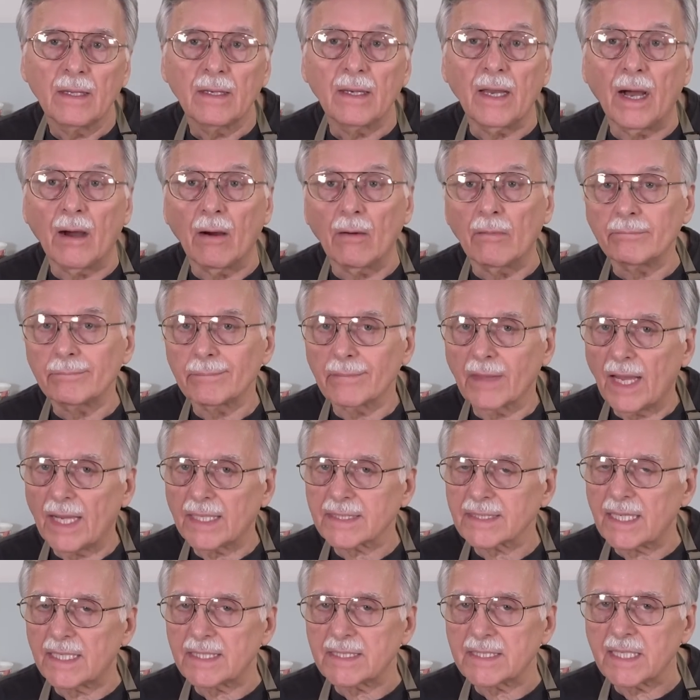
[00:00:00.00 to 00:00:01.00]
Now,
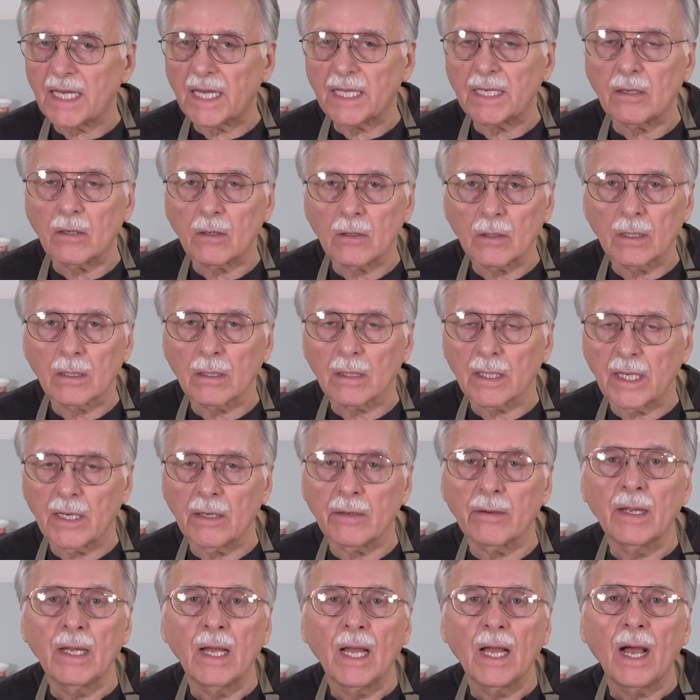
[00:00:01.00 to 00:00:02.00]
as I said
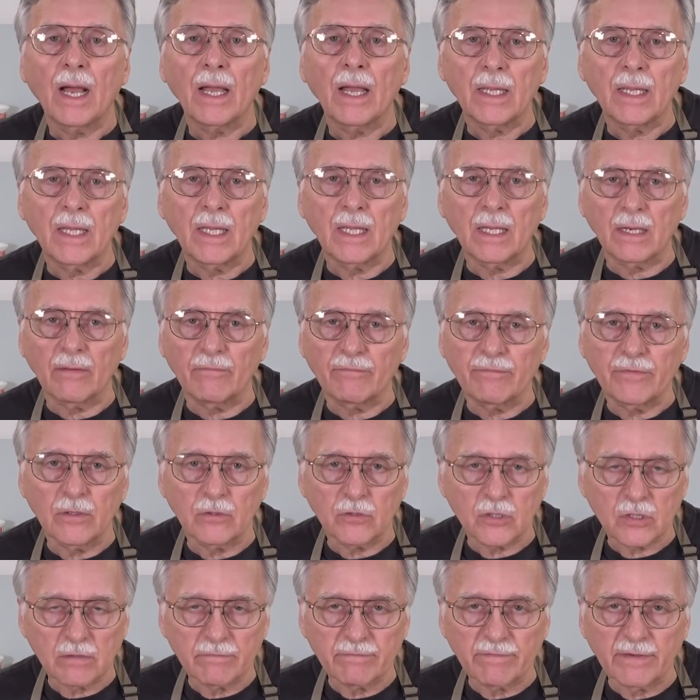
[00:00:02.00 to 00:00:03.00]
earlier, in a
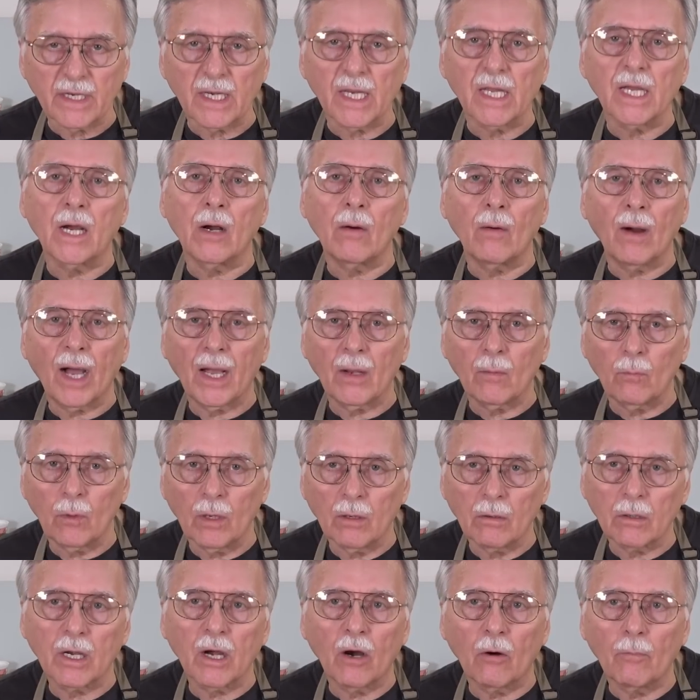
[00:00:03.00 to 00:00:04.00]
future video, I
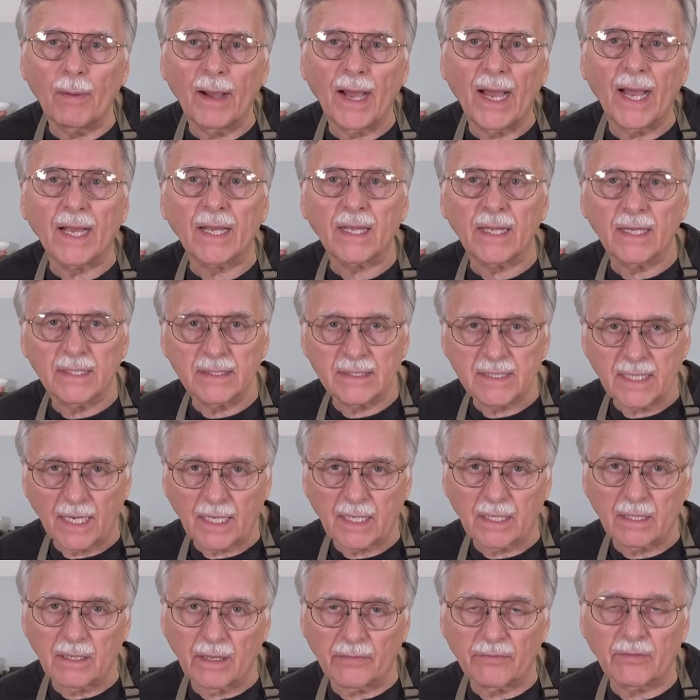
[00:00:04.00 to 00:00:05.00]
will go back and
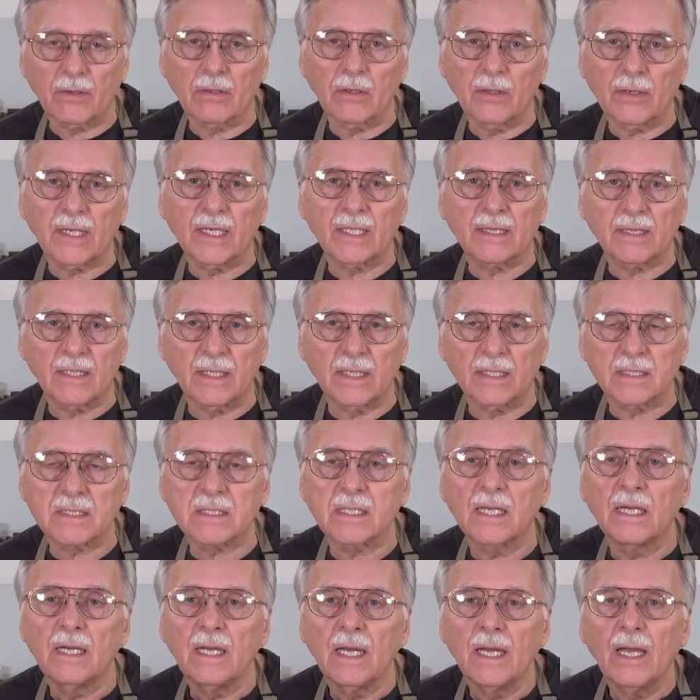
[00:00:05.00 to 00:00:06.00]
take another look at
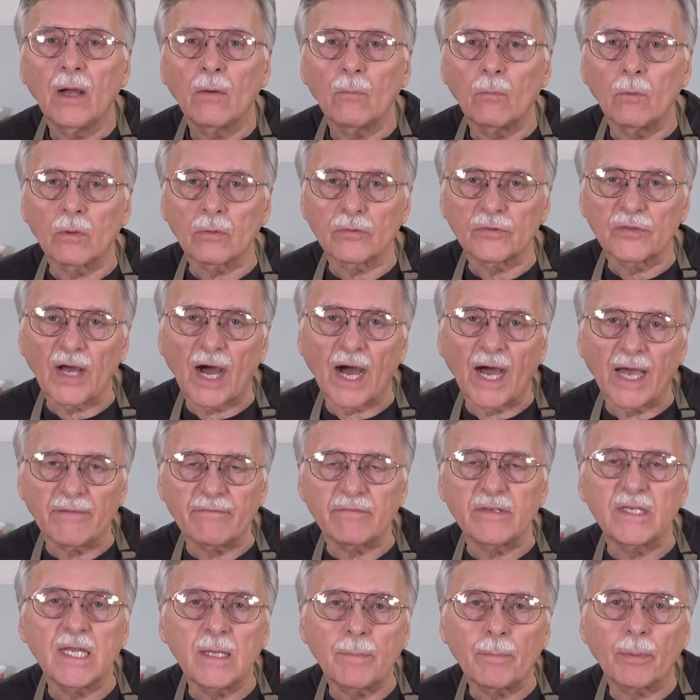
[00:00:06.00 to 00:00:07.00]
this We'll
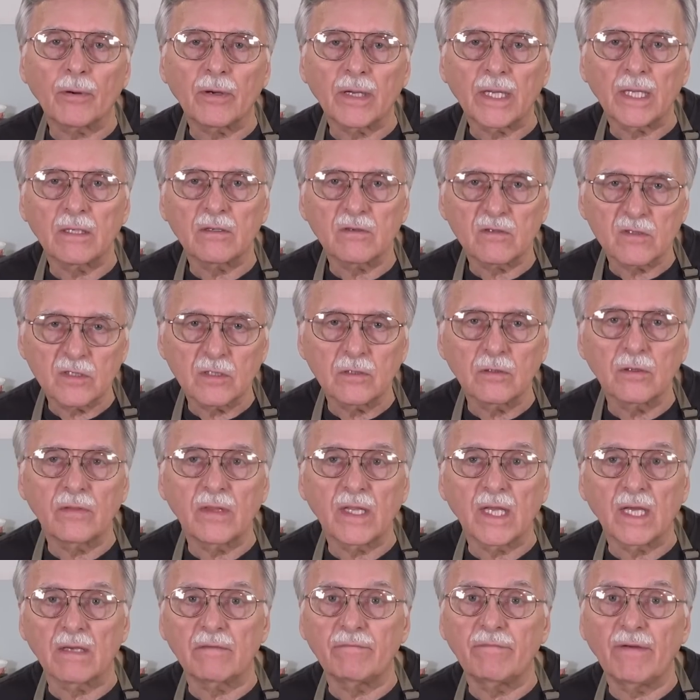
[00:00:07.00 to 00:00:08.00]
dive deeper into
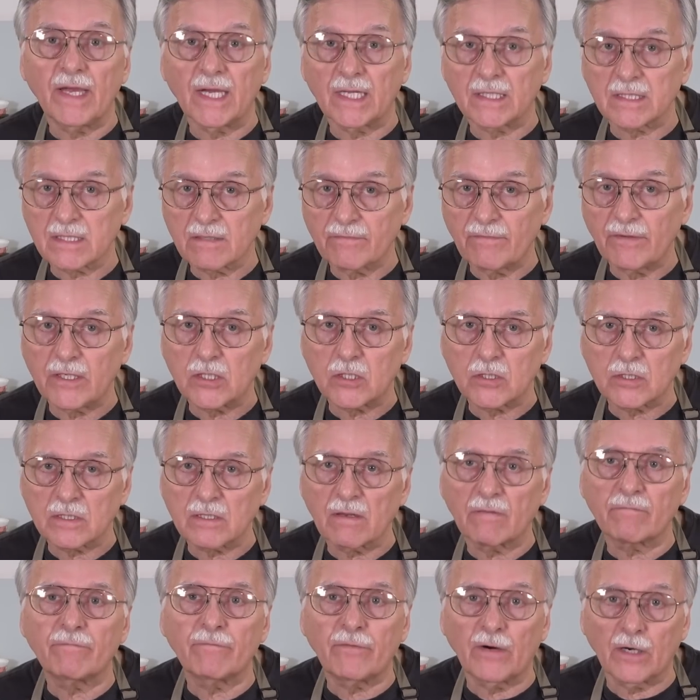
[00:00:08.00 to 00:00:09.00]
the advanced
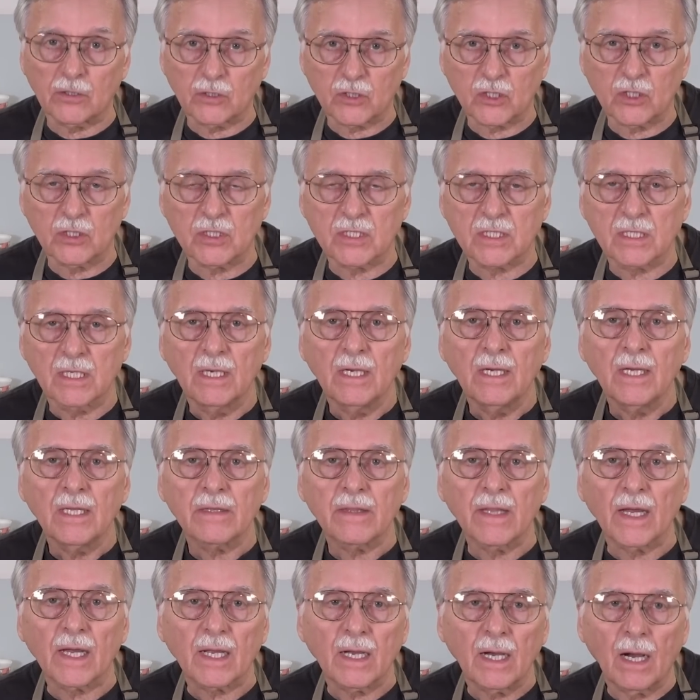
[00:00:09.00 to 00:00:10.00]
features and functions
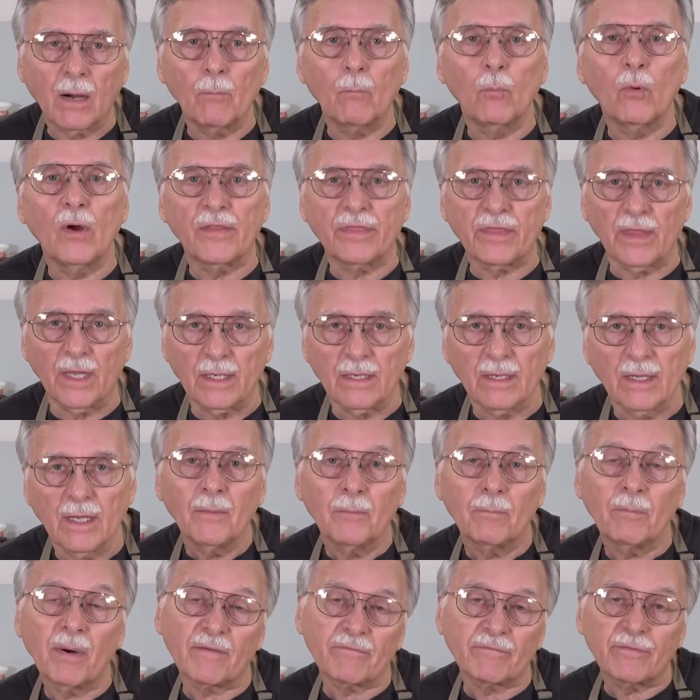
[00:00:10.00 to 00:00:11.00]
that come with it.
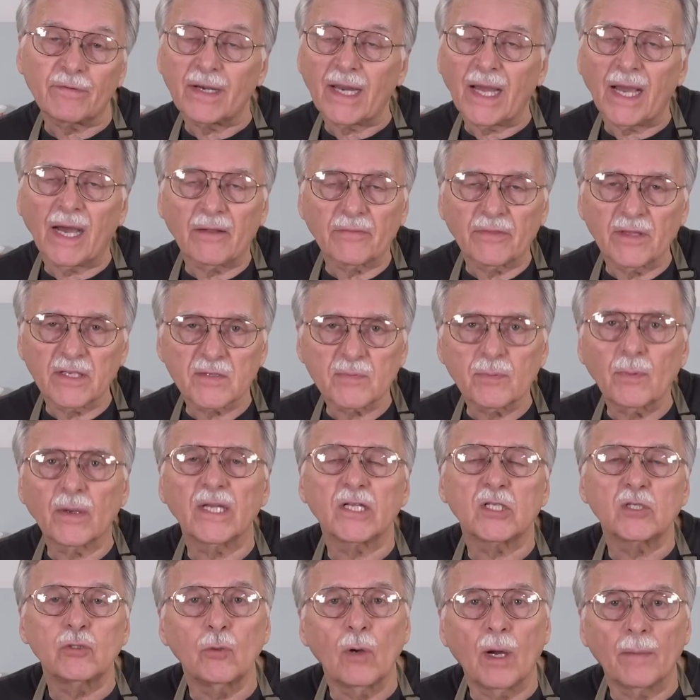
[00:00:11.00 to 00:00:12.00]
But for now, this will
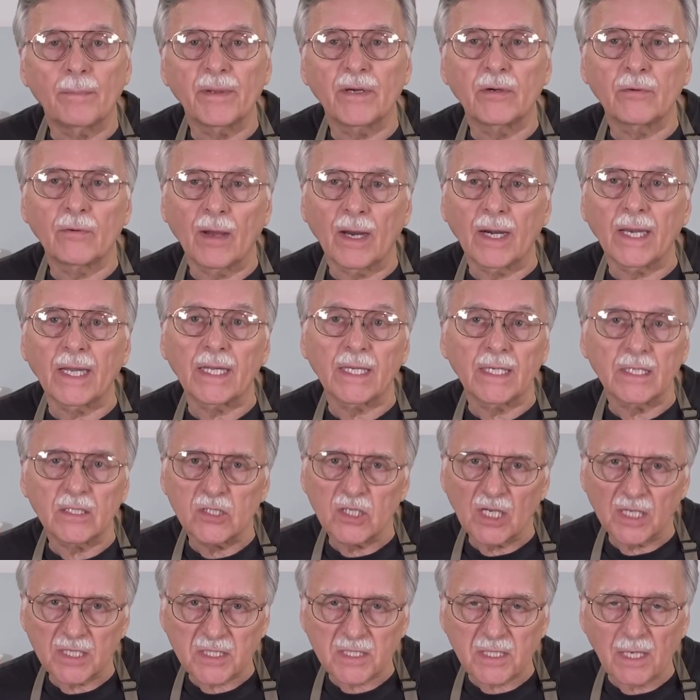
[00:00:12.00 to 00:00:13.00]
get you up and running in
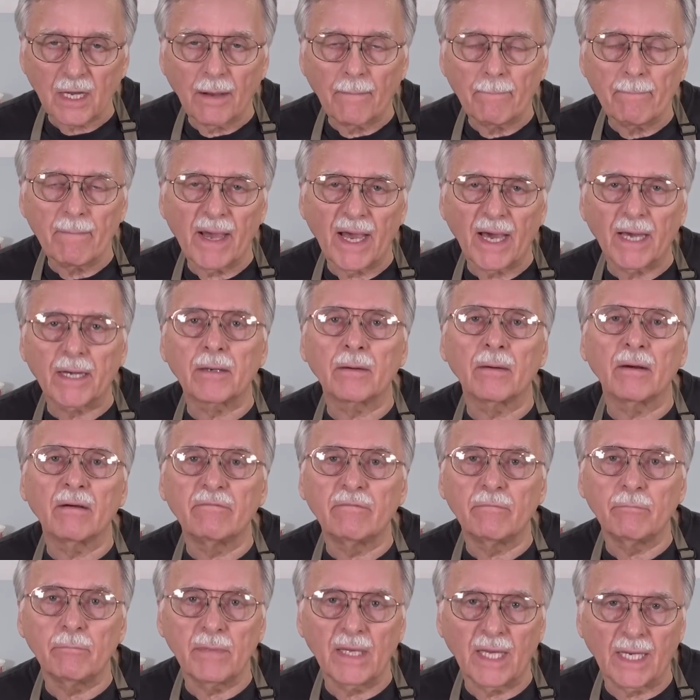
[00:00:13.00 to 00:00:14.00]
just a matter
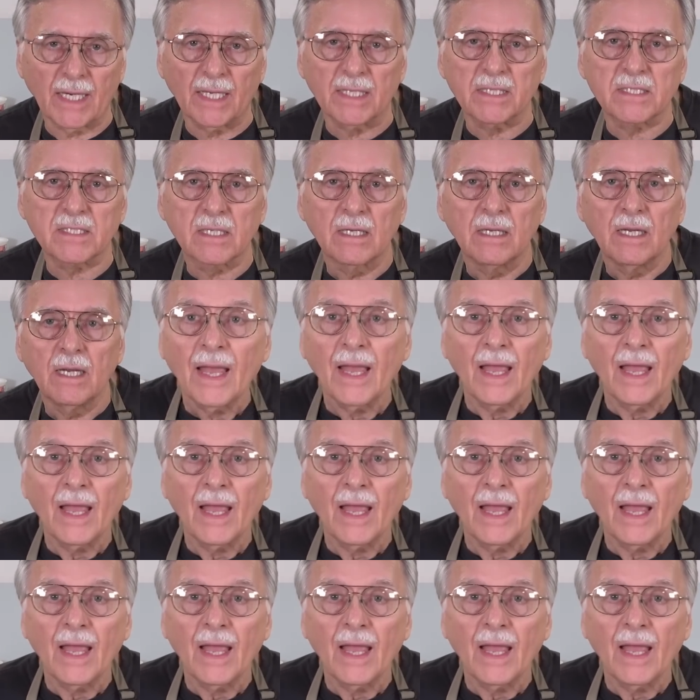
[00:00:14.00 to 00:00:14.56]
of minutes.